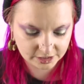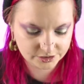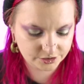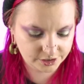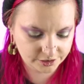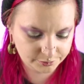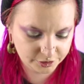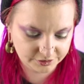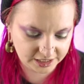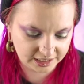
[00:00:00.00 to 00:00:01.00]
So another
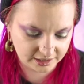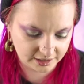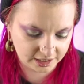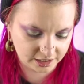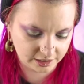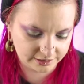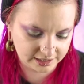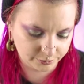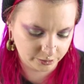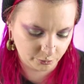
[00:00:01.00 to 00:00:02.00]
movie
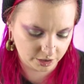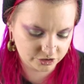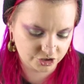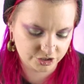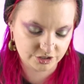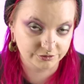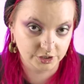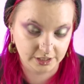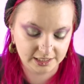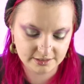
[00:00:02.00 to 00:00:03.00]
that we watched just a
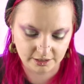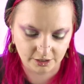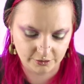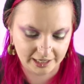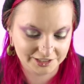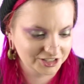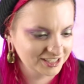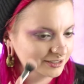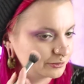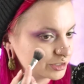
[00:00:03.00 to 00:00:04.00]
few nights ago,
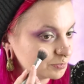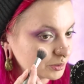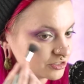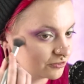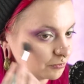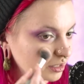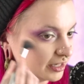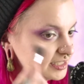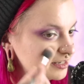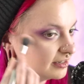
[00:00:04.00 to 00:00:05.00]
actually, was Books of
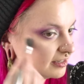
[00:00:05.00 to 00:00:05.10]
Blood.